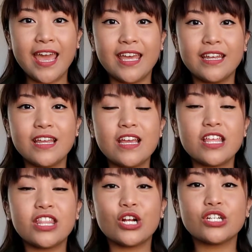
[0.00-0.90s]
And
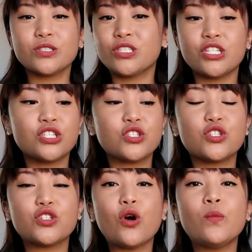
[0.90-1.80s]
there's just
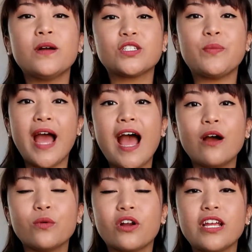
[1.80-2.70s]
so much
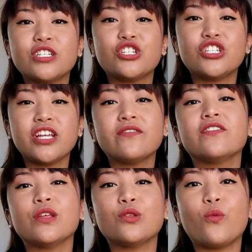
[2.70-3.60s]
power in
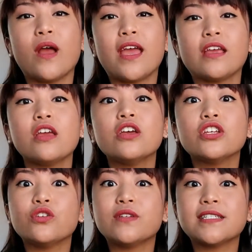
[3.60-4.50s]
shifting the way
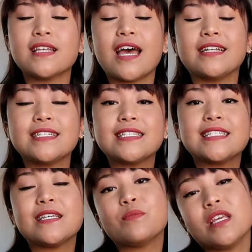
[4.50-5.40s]
you decide to
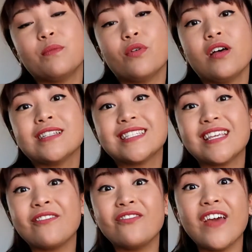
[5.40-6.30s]
see people and
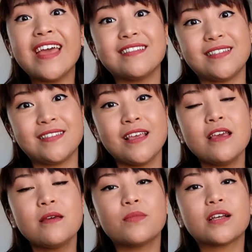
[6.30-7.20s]
see events,
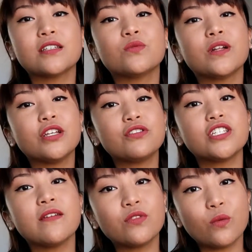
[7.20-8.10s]
because when you
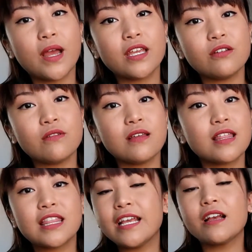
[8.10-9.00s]
shift the way you
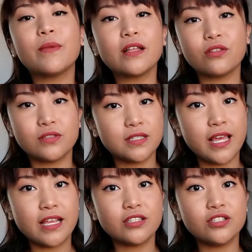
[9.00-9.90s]
think about those
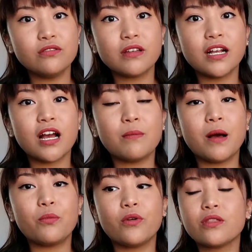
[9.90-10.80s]
things, you can come
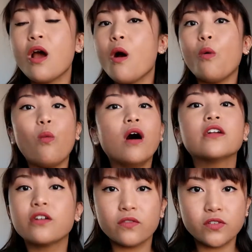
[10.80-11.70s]
up with
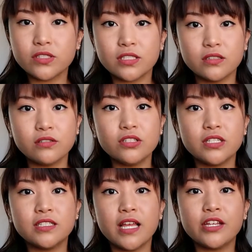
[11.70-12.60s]
wonderful
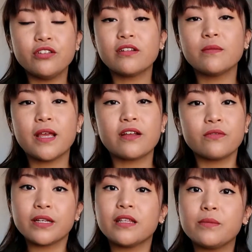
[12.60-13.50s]
solutions and you can make
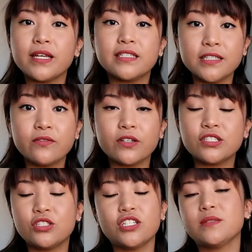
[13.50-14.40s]
a really big
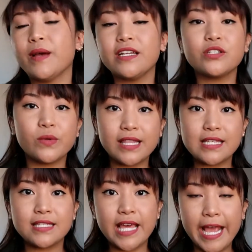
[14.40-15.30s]
difference just by doing
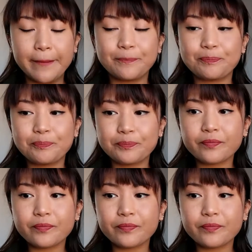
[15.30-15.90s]
this thing.